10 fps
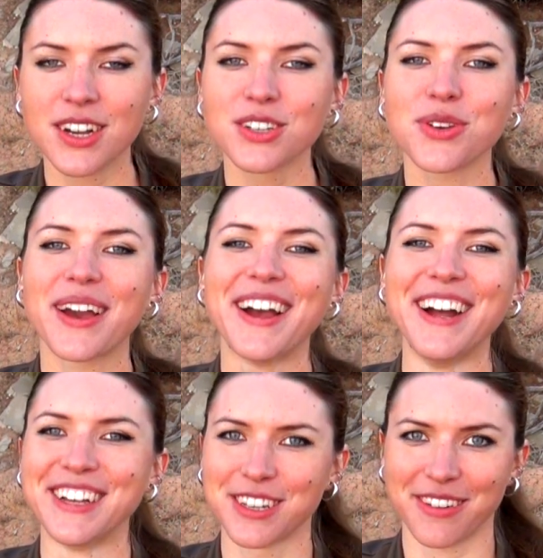So
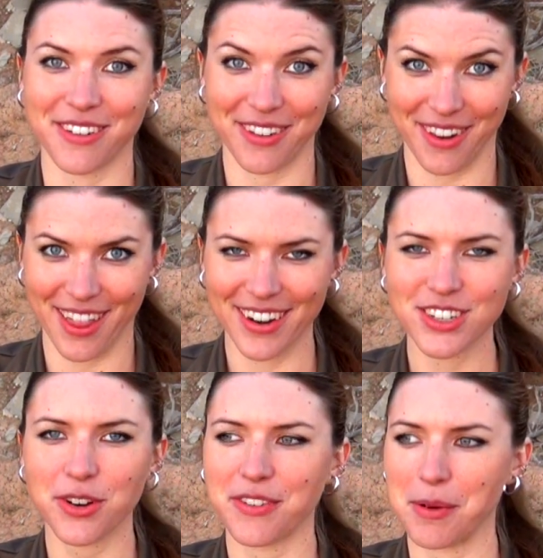
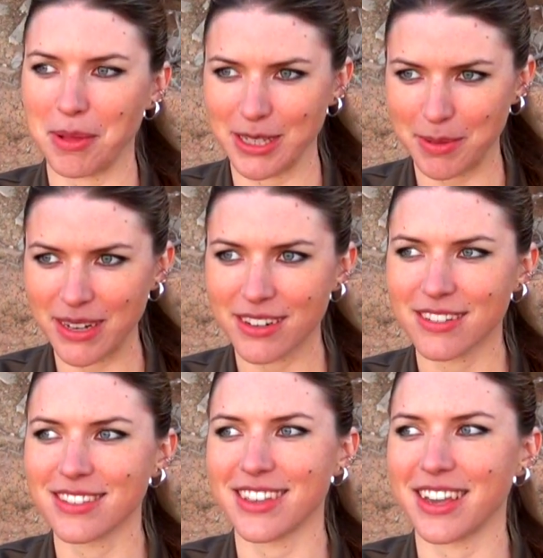trigger finger placement.
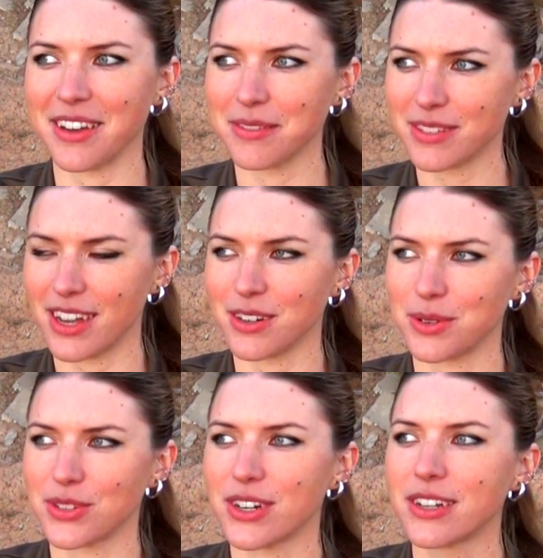It's like a tongue
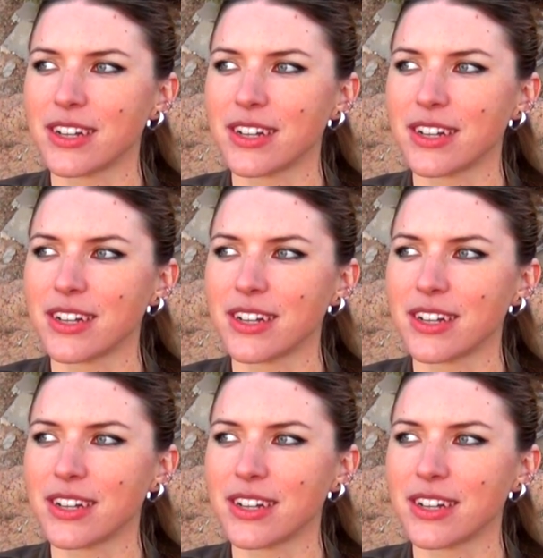twister.